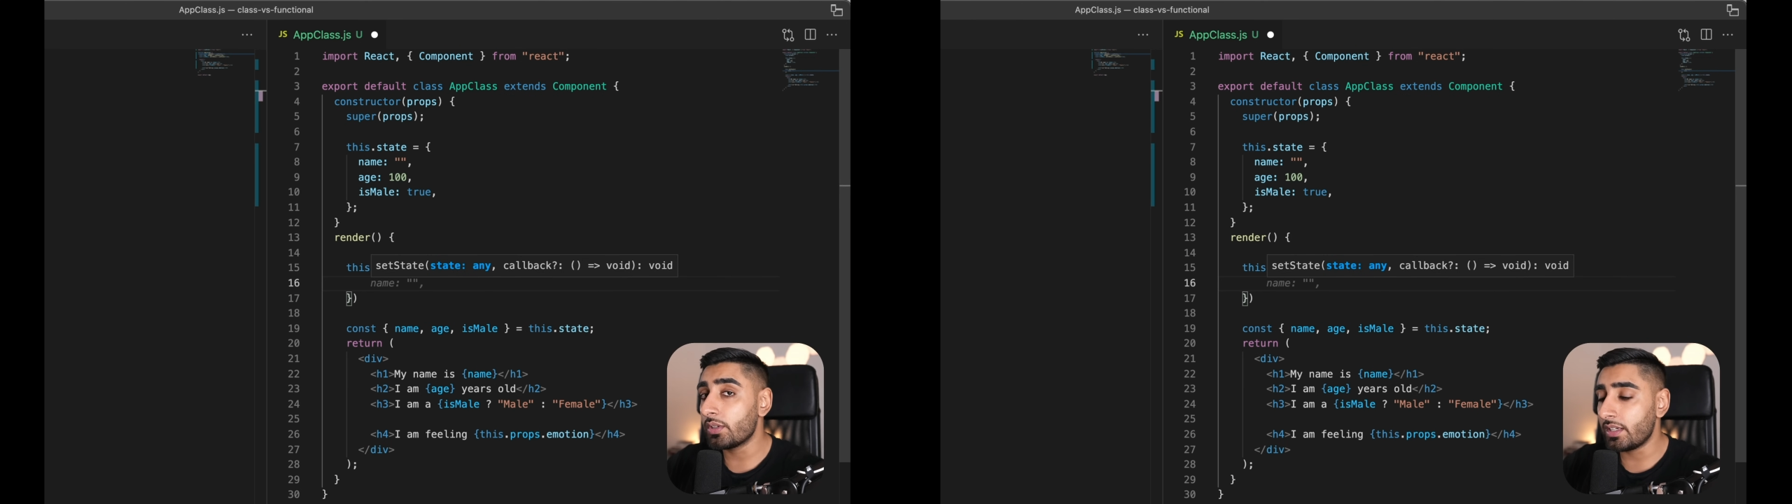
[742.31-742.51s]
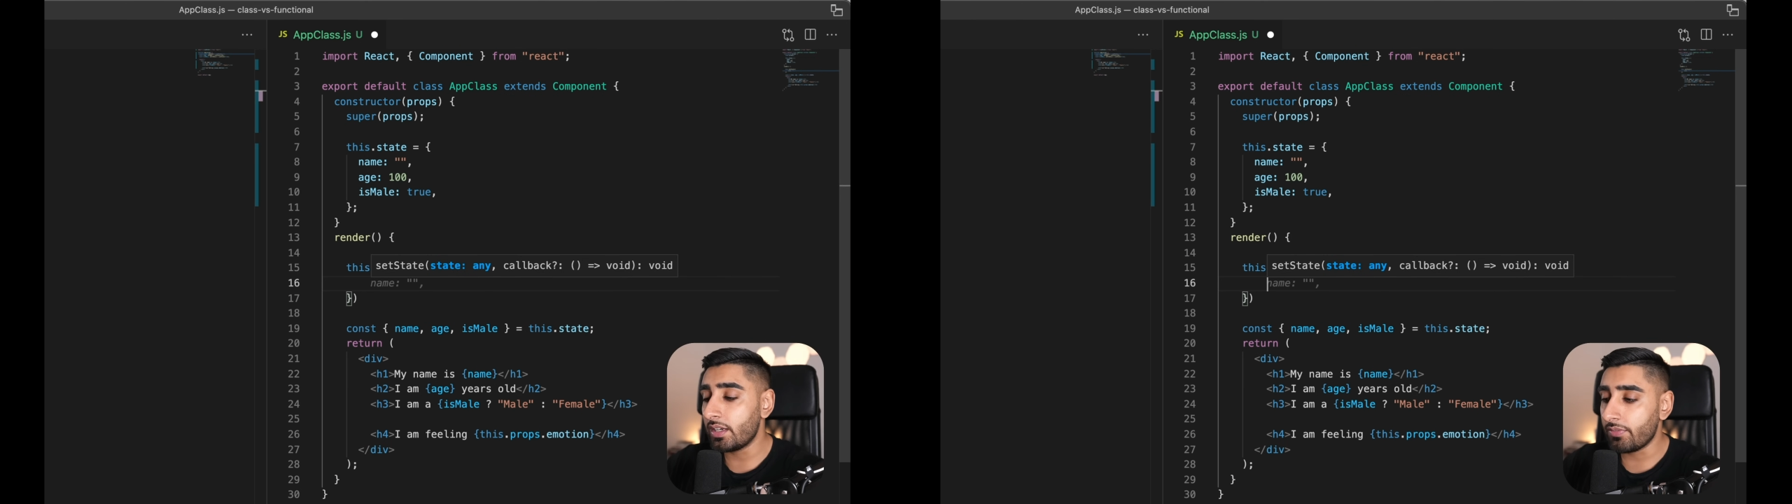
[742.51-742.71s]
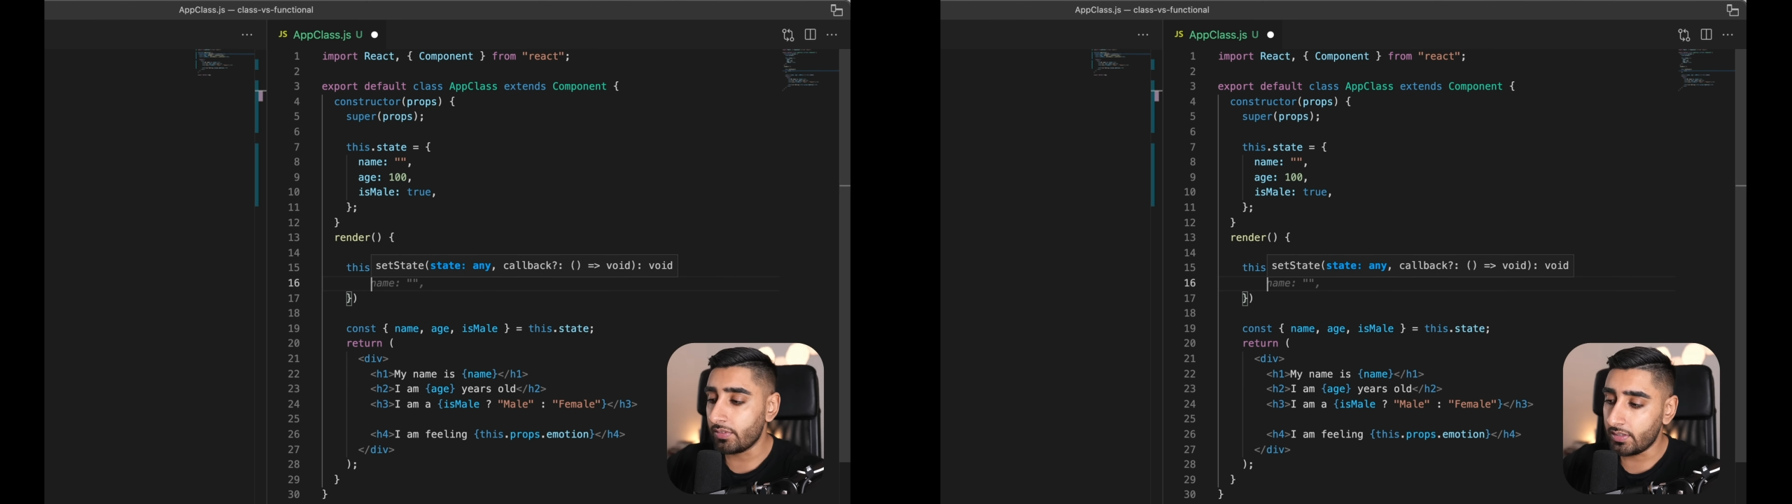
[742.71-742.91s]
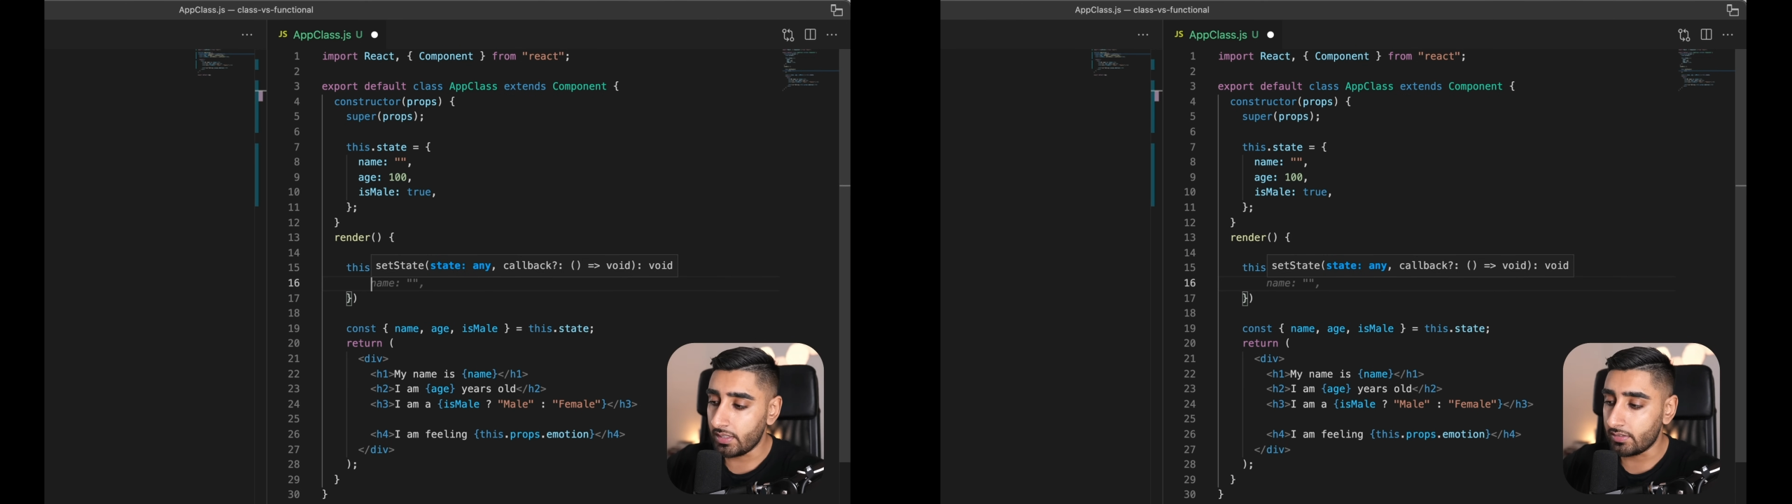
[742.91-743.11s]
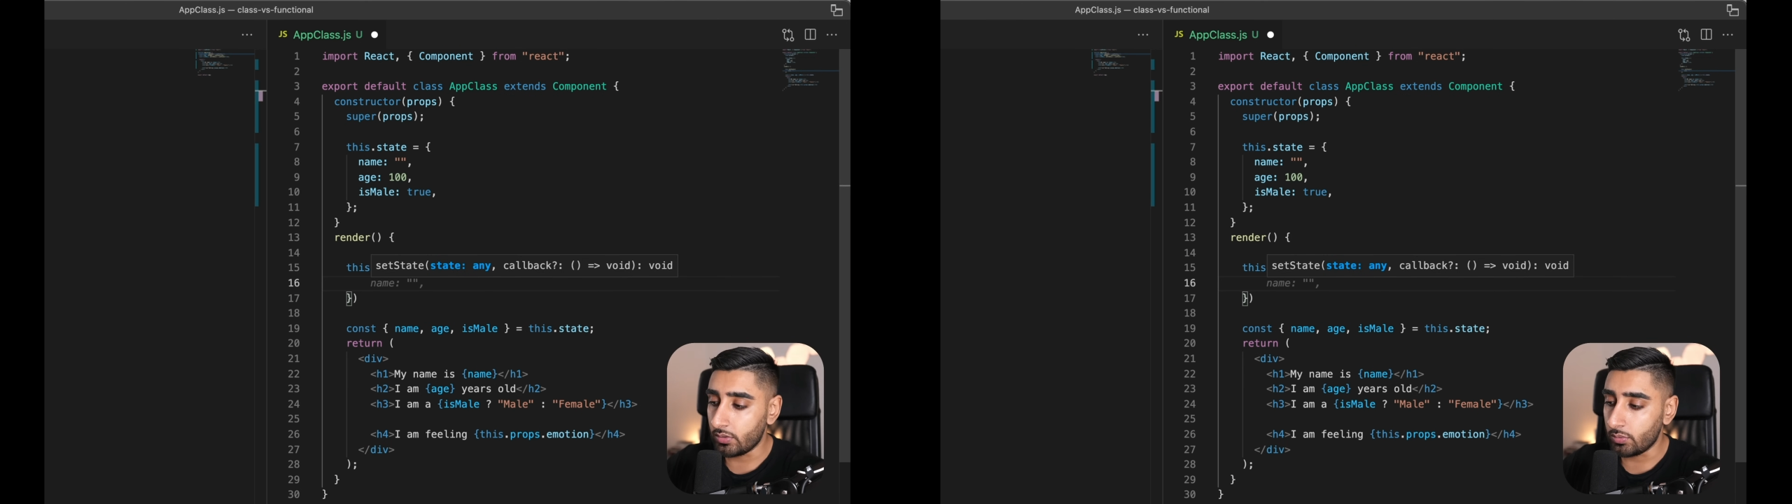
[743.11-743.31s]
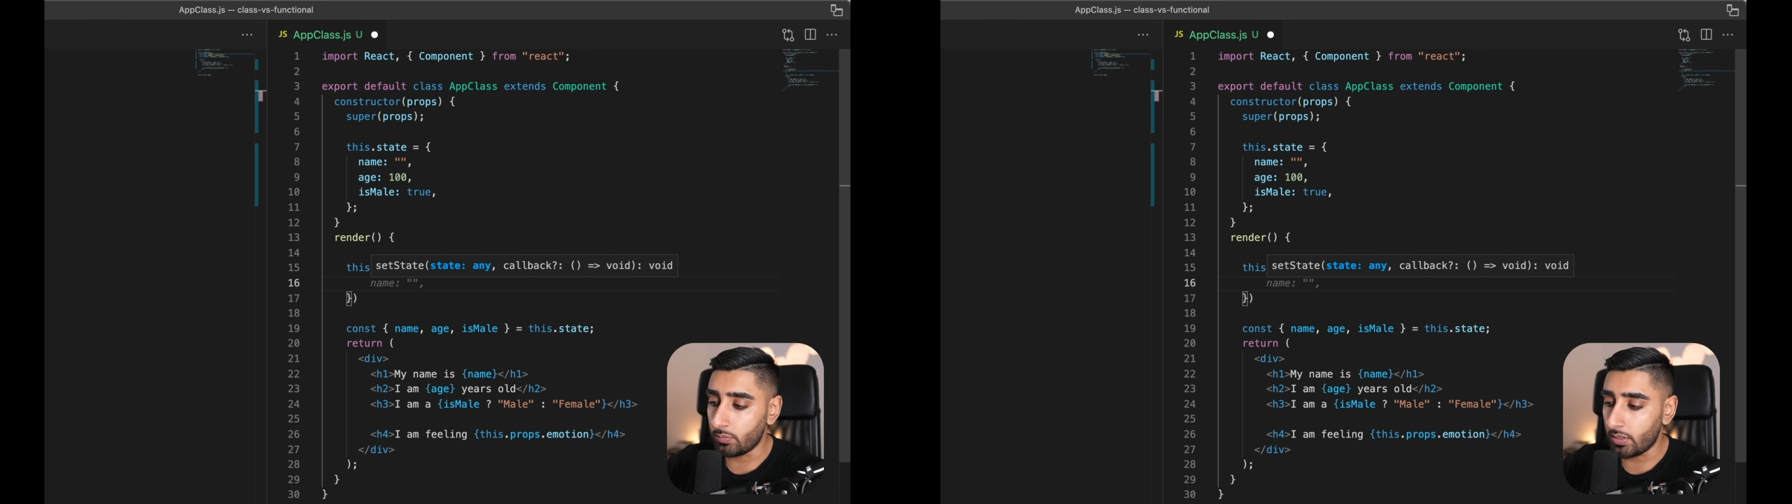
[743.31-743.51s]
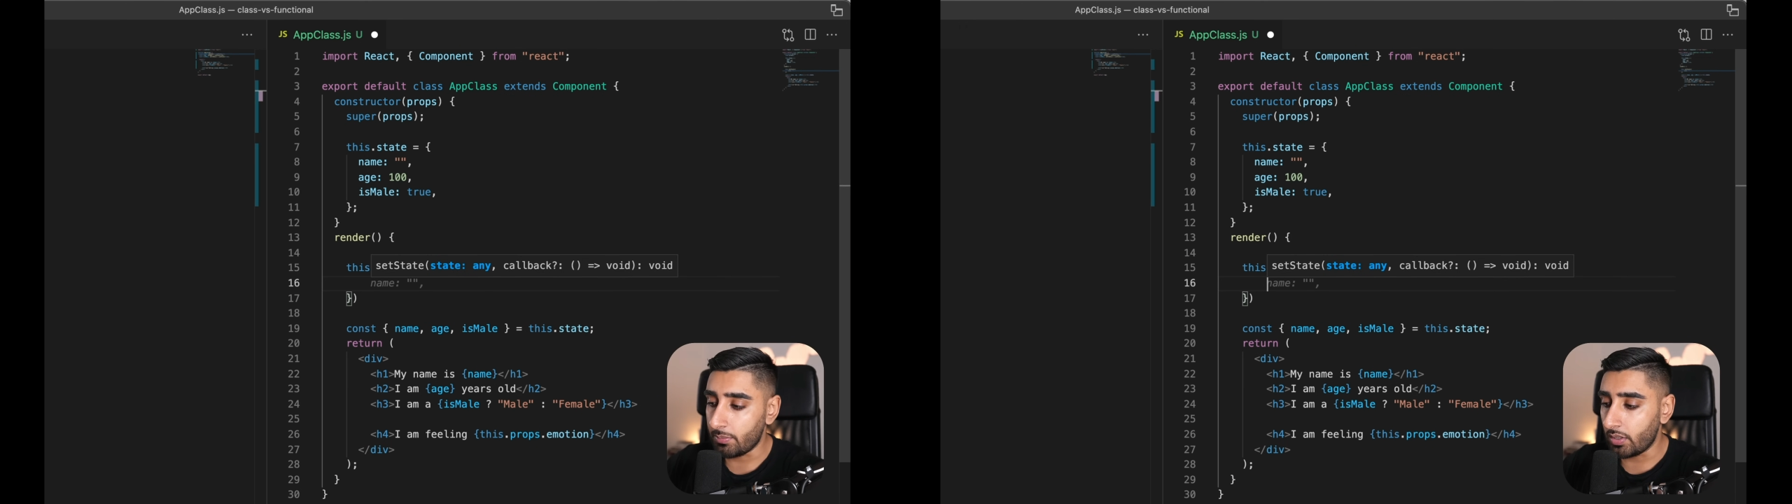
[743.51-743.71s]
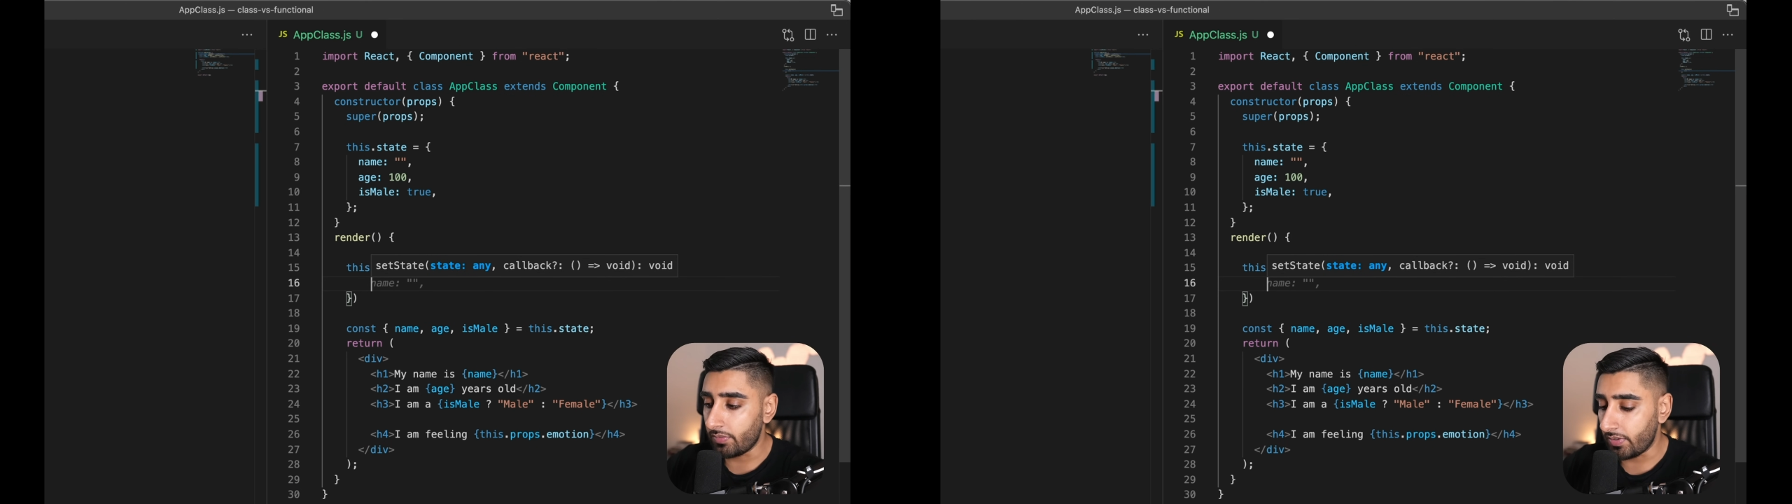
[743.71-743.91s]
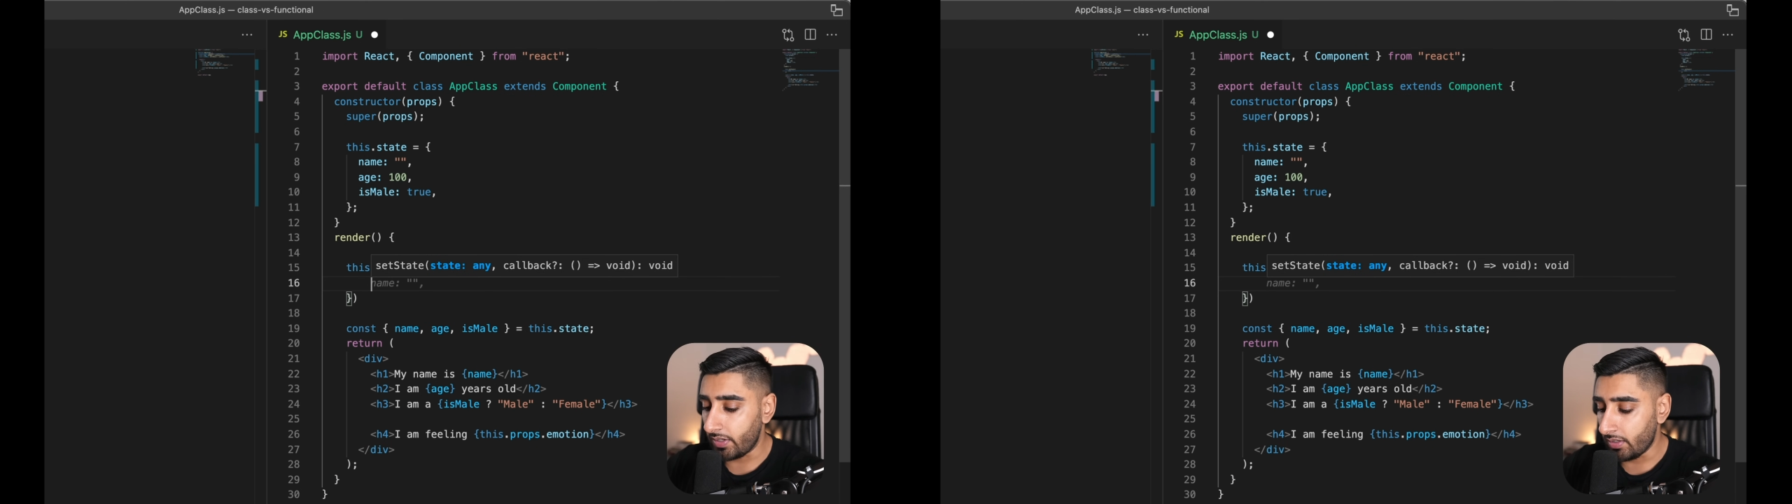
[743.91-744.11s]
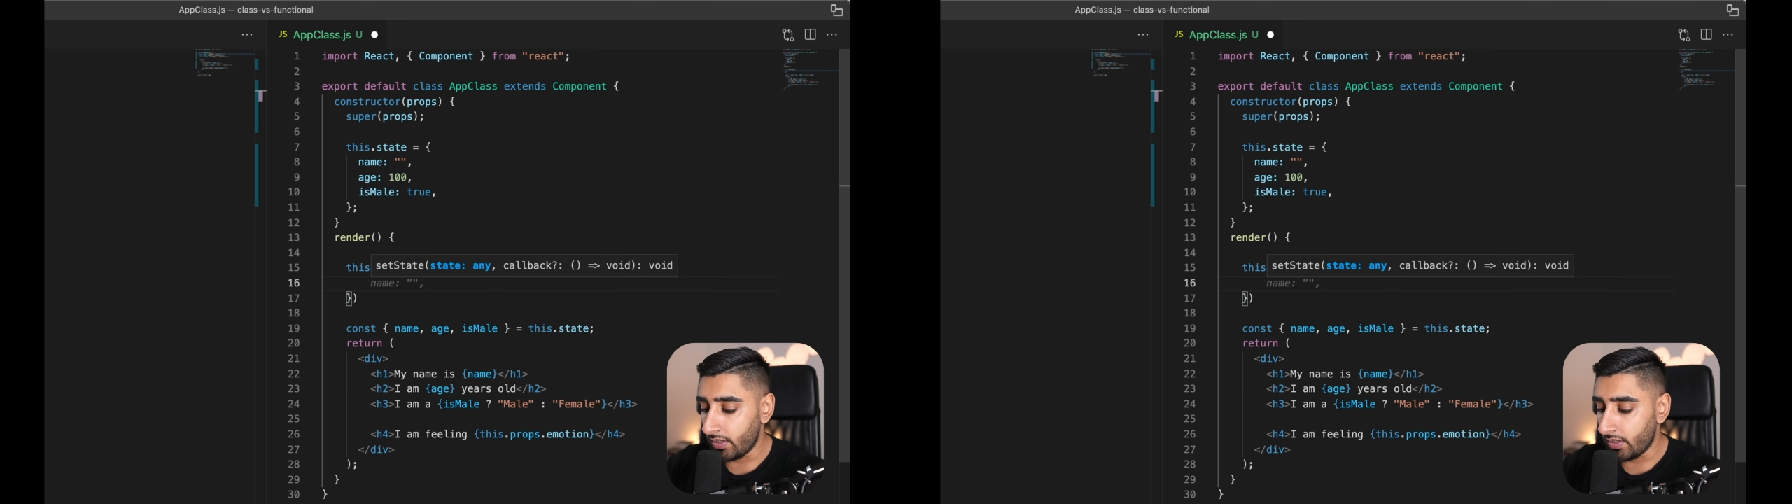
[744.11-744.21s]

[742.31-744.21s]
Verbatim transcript: different things that you would want to modify.